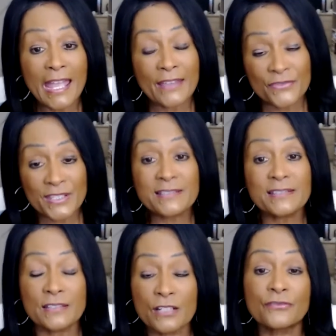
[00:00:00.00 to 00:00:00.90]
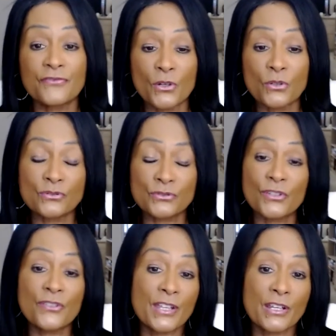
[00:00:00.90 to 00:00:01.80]
And things that unfold
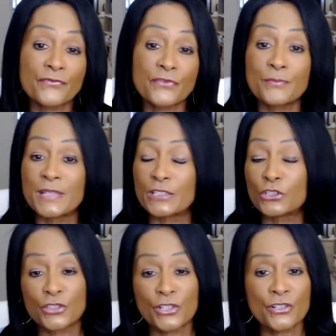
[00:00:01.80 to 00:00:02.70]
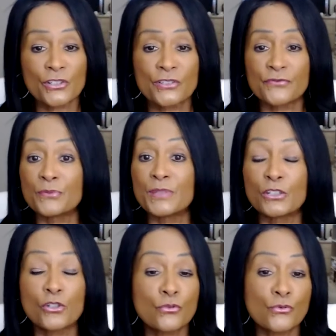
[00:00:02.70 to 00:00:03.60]
are there for me to learn, for me
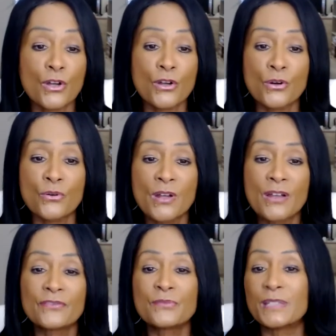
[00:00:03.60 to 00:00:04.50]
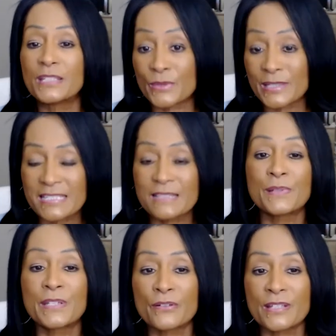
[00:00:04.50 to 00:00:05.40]
to grow, for me to
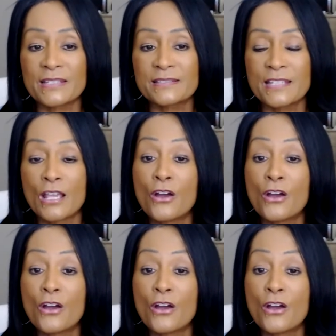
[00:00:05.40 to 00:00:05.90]
experience,